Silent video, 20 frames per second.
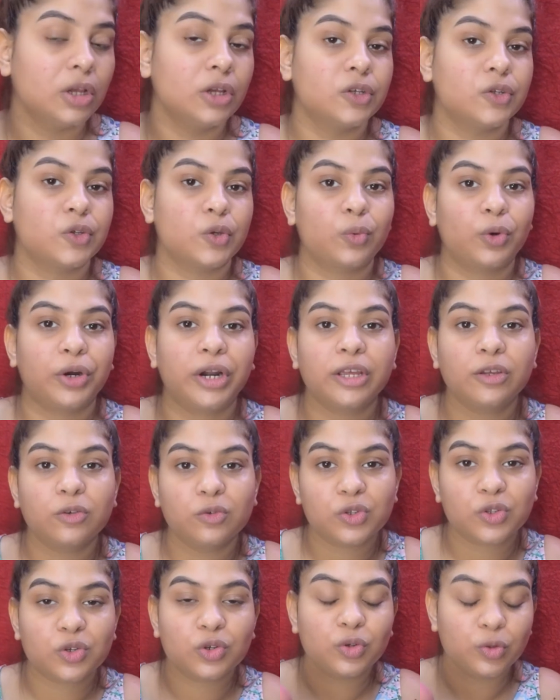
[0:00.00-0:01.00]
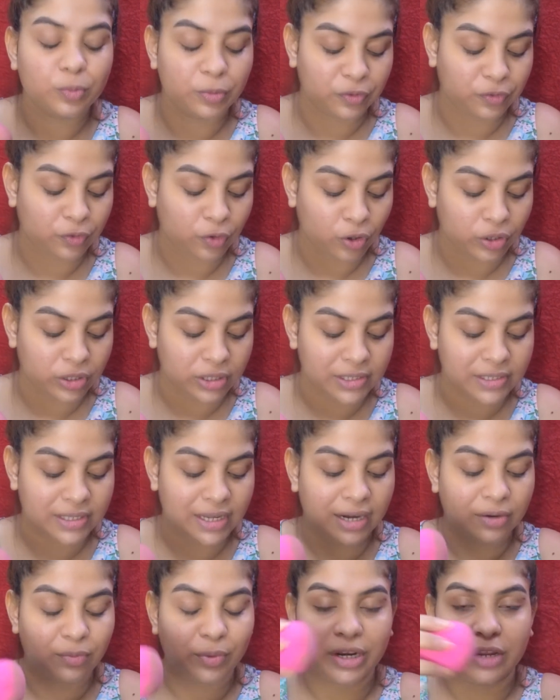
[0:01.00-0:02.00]
So what I used to do before is
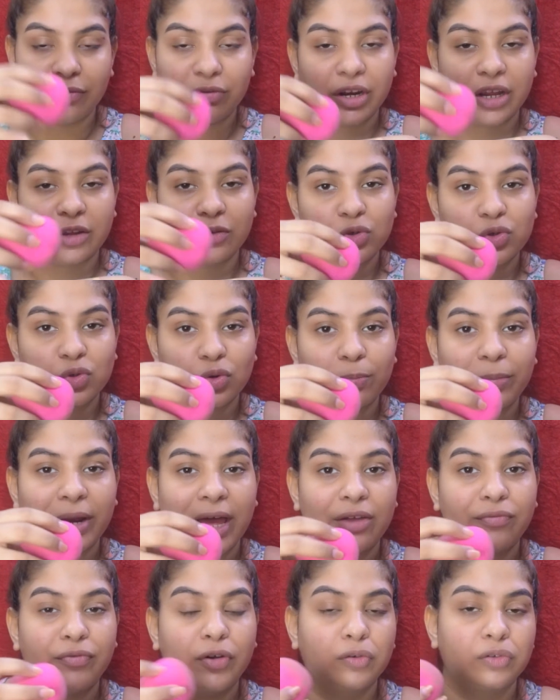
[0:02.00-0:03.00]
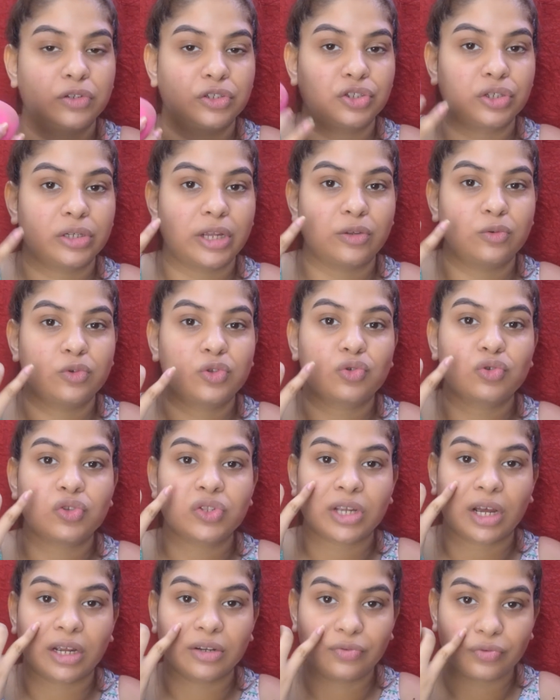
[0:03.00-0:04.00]
that whenever I used to apply foundation, I used to
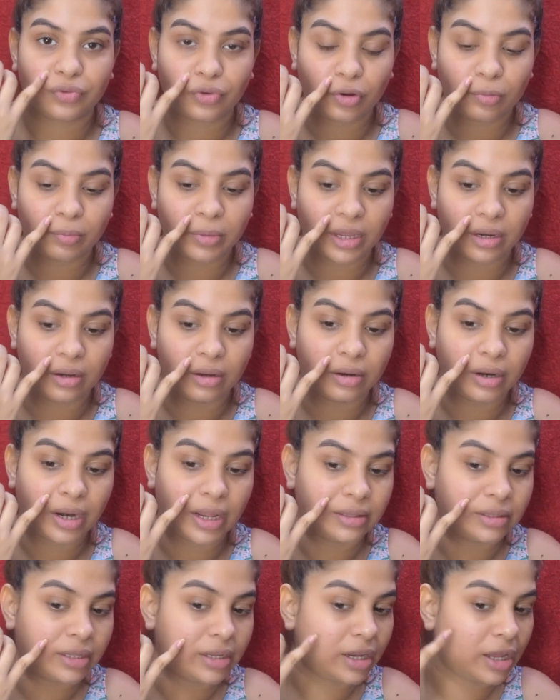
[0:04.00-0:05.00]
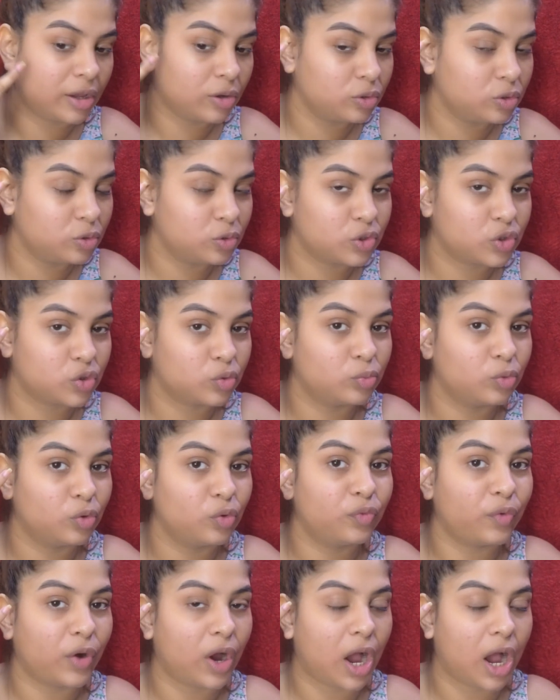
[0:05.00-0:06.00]
start from inner and then I used to
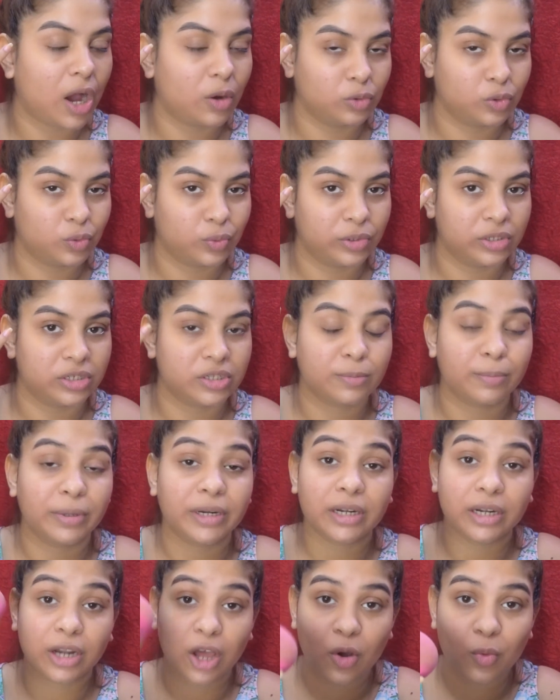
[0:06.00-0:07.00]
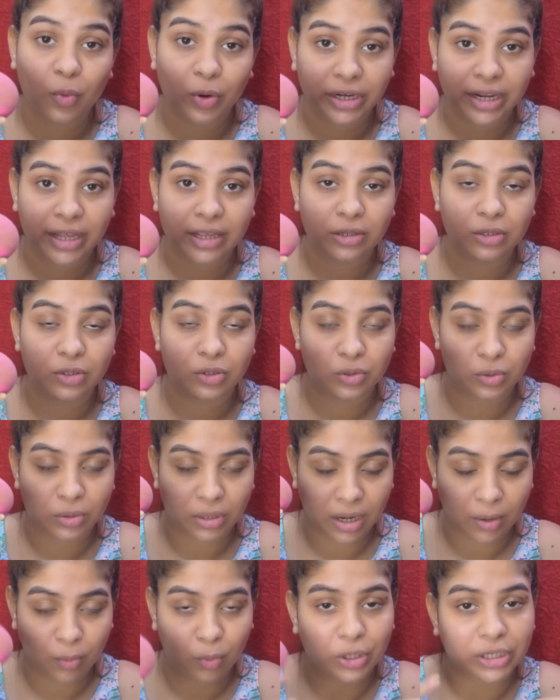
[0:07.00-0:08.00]
move outwards. But now what
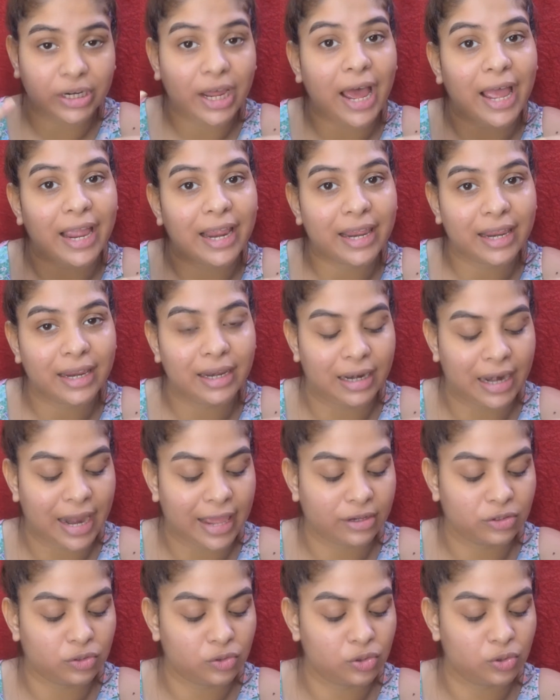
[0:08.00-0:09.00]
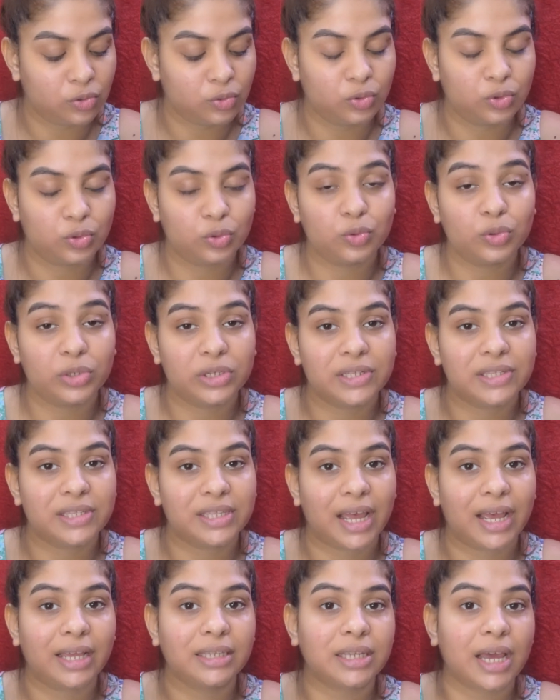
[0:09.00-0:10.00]
I like to do is
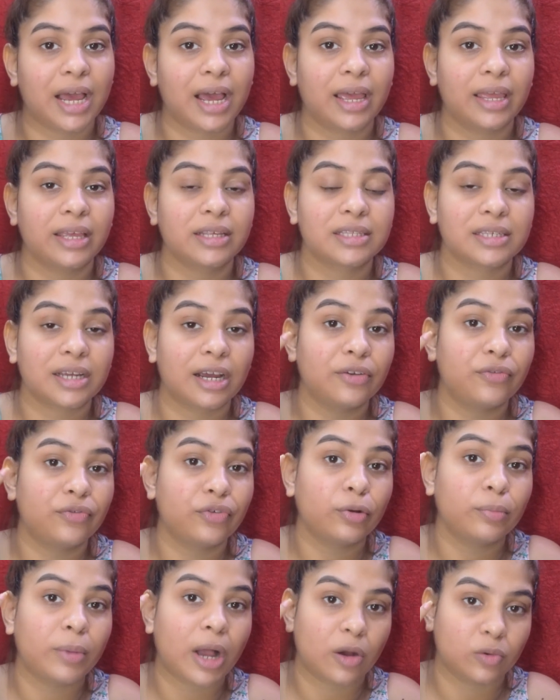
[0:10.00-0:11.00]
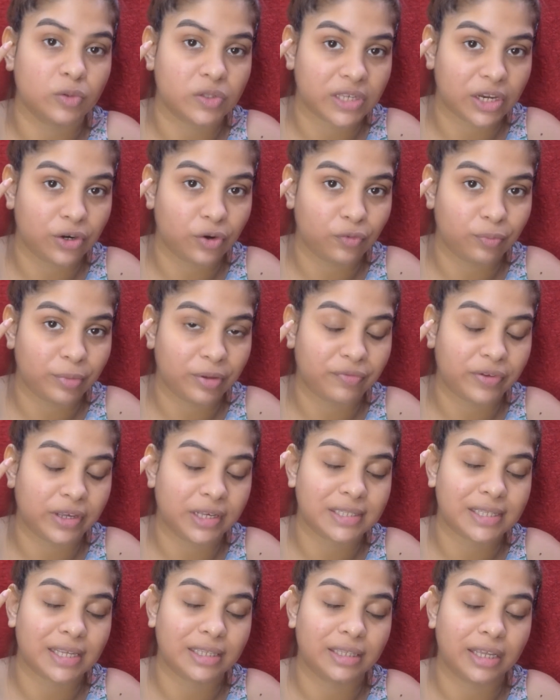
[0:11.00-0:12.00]
that I start from outside of my
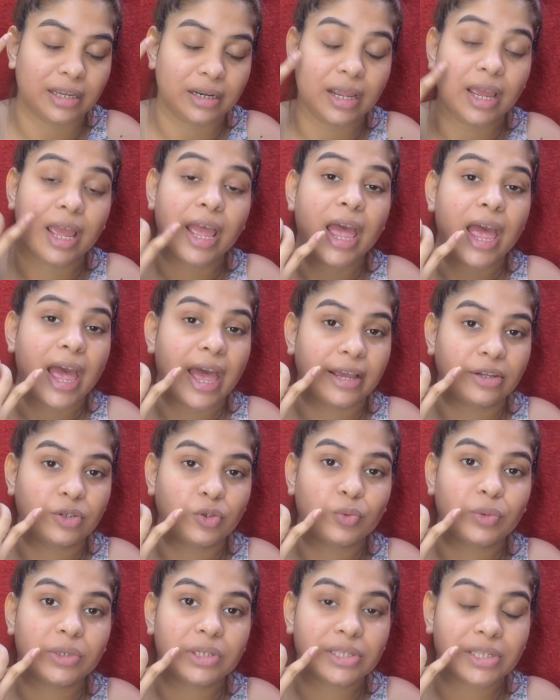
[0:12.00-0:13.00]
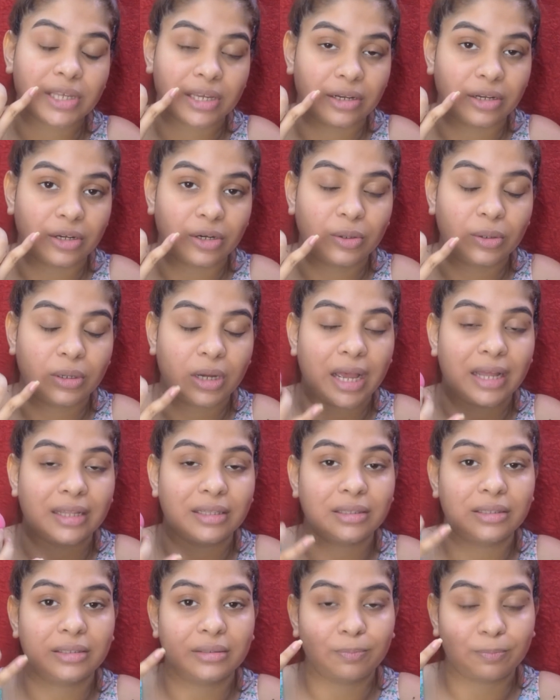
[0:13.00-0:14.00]
face and then head towards inner.
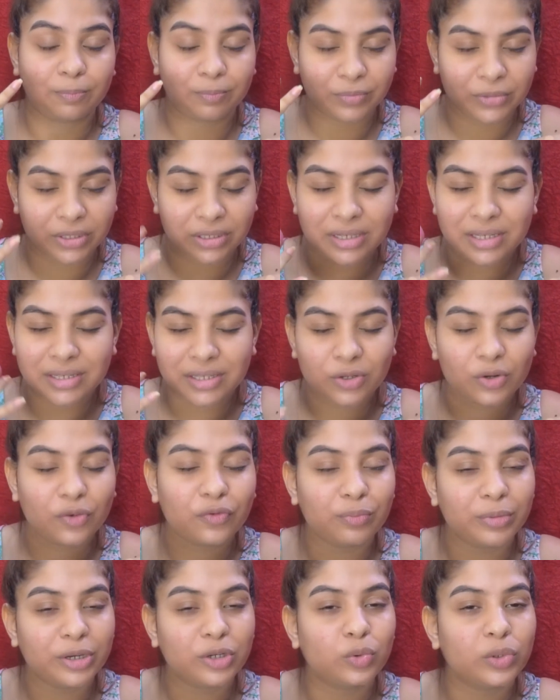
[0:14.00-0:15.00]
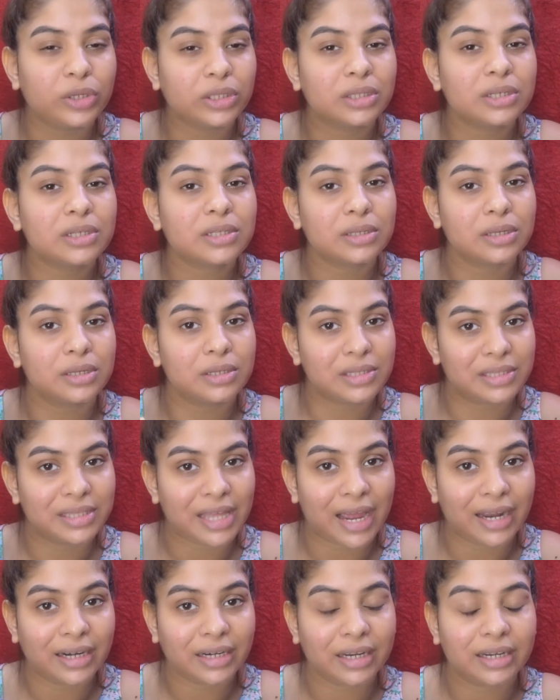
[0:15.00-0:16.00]
And the reason of me doing this is
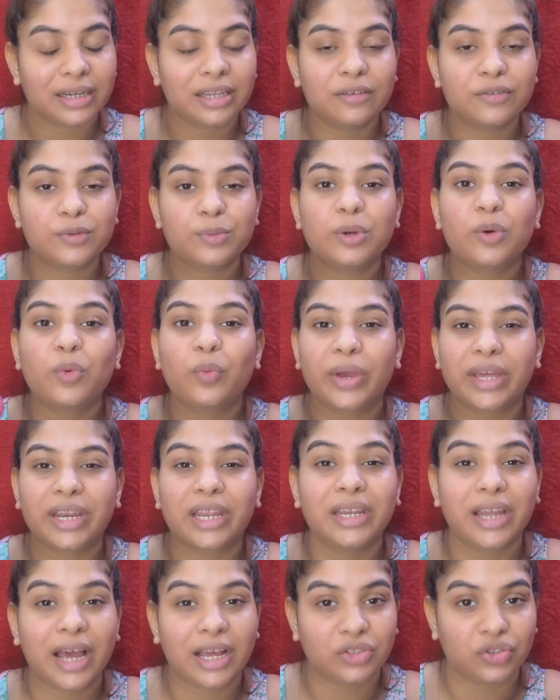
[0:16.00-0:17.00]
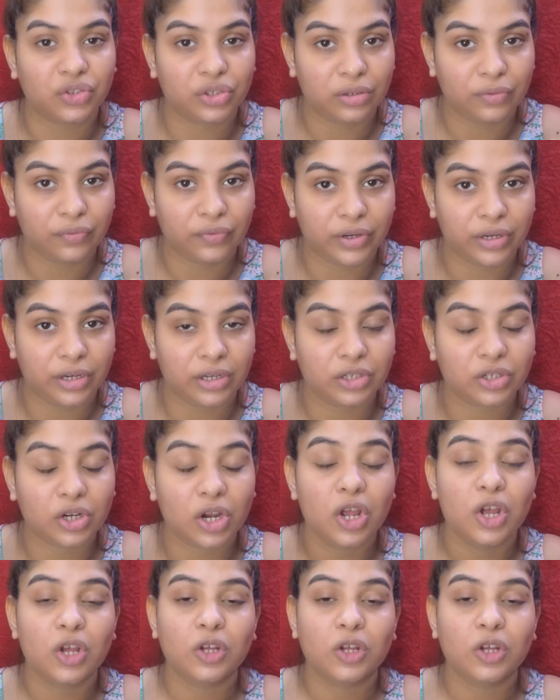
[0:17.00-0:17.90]
that it gives me a very natural finish.